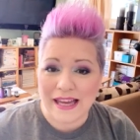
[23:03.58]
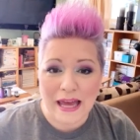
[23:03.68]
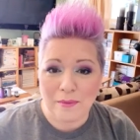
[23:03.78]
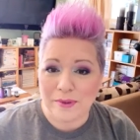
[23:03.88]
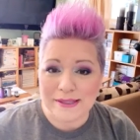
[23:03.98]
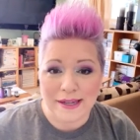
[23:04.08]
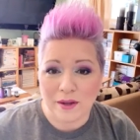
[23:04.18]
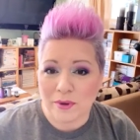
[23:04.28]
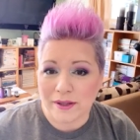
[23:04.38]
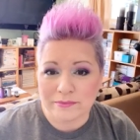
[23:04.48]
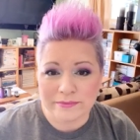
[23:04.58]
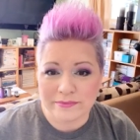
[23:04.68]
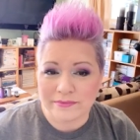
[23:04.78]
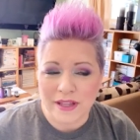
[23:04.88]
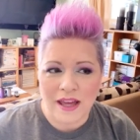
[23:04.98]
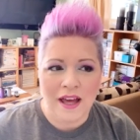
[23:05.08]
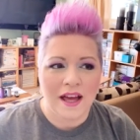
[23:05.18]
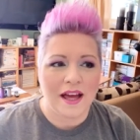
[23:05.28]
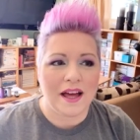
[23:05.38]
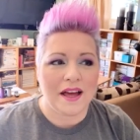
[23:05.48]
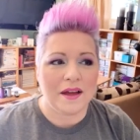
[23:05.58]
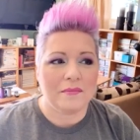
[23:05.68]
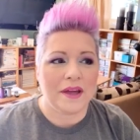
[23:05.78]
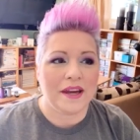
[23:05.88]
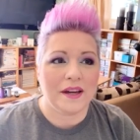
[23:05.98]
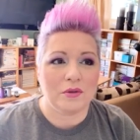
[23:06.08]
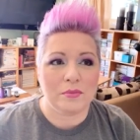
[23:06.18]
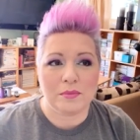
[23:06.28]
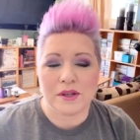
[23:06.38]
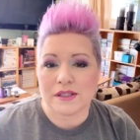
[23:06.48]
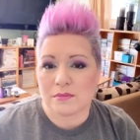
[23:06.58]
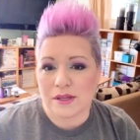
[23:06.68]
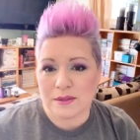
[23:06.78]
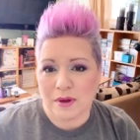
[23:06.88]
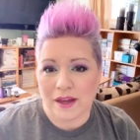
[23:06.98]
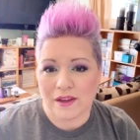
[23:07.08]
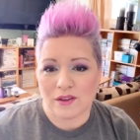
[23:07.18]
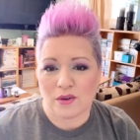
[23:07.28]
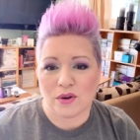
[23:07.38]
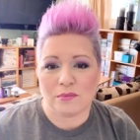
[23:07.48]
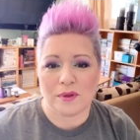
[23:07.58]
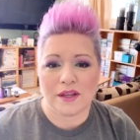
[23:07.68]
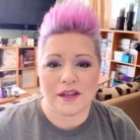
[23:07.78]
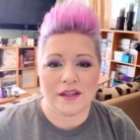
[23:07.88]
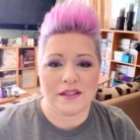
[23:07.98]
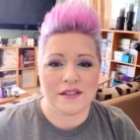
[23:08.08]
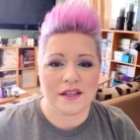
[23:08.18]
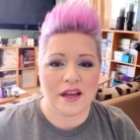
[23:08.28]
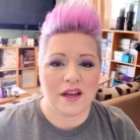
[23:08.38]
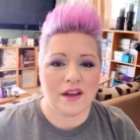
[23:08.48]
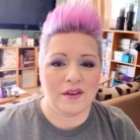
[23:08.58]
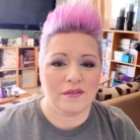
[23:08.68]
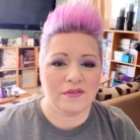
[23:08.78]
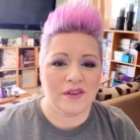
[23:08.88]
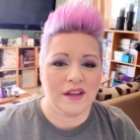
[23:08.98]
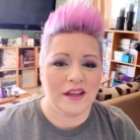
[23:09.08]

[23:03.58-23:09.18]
it happens anyway. Um, and it will be because of my smile or because of